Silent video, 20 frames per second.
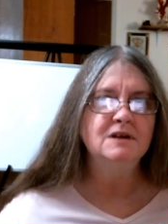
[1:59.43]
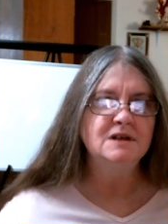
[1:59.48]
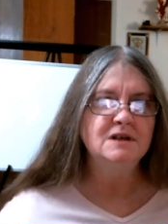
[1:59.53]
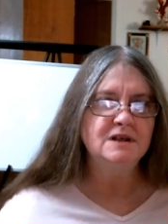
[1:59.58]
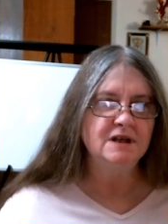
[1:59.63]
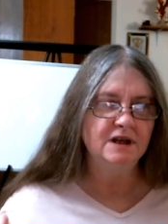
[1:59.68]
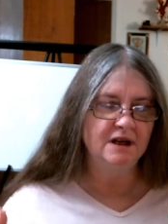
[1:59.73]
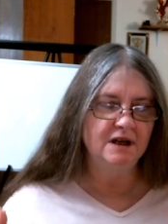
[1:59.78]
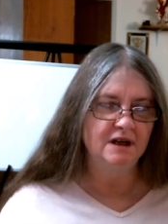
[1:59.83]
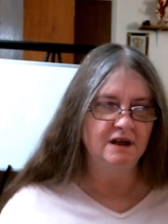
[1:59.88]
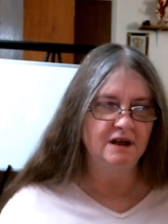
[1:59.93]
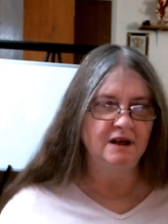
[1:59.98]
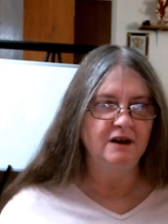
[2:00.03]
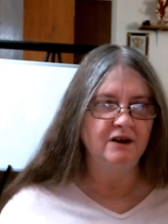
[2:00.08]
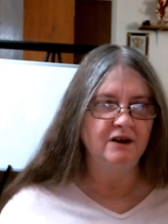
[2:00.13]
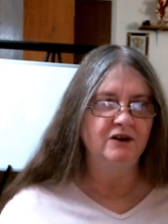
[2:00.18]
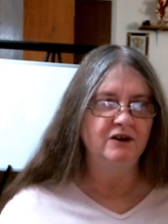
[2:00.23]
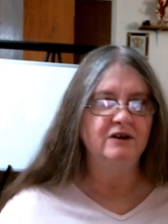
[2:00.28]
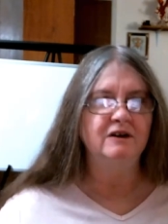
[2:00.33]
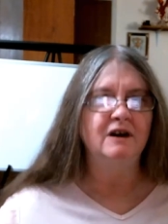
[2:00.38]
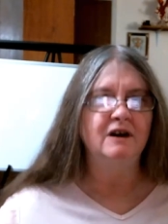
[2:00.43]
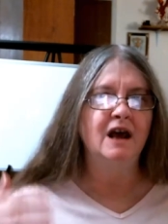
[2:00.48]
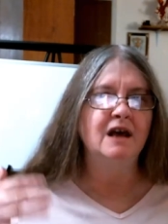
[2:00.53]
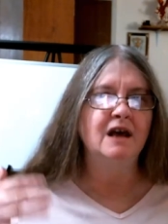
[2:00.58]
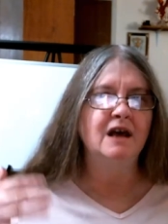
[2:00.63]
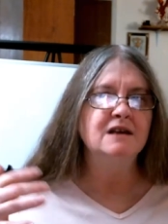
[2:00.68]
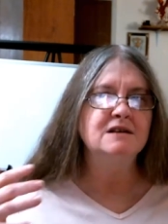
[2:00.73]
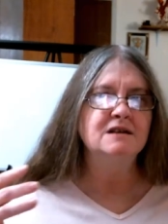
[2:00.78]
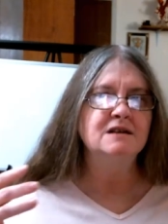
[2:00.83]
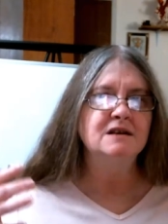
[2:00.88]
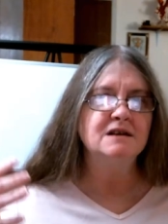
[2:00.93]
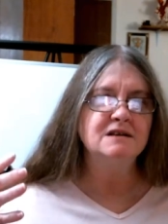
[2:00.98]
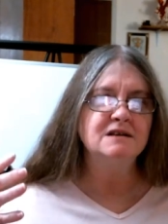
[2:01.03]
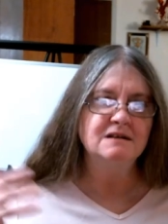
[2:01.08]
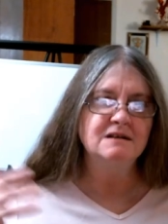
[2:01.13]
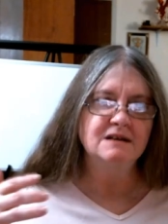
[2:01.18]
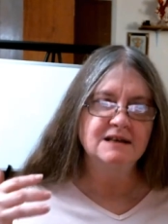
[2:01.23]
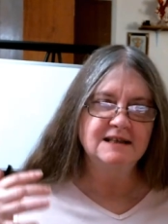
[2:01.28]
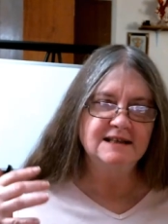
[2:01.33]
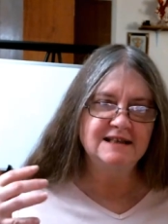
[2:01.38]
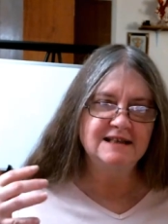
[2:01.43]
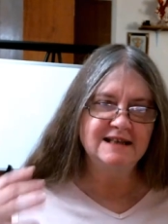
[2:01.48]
sitting here as this